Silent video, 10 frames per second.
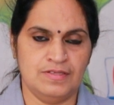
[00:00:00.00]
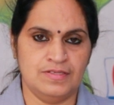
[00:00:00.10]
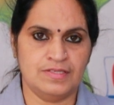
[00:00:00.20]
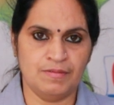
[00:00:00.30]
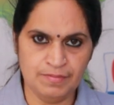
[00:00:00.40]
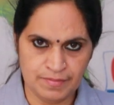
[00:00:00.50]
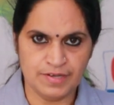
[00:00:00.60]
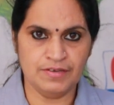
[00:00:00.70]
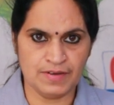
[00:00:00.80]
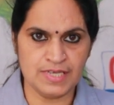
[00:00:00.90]
Some
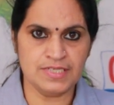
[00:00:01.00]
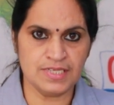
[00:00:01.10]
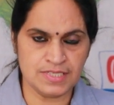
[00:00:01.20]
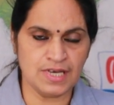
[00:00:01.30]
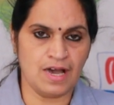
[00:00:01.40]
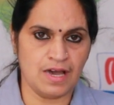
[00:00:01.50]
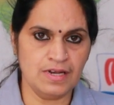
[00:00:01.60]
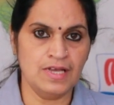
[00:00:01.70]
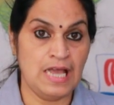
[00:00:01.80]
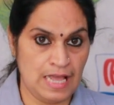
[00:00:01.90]
devices are
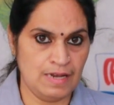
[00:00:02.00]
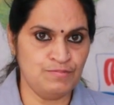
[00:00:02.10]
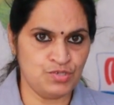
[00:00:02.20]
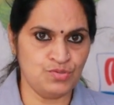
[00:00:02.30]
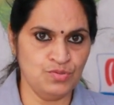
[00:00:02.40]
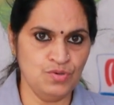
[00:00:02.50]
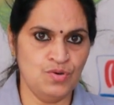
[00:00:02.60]
helps to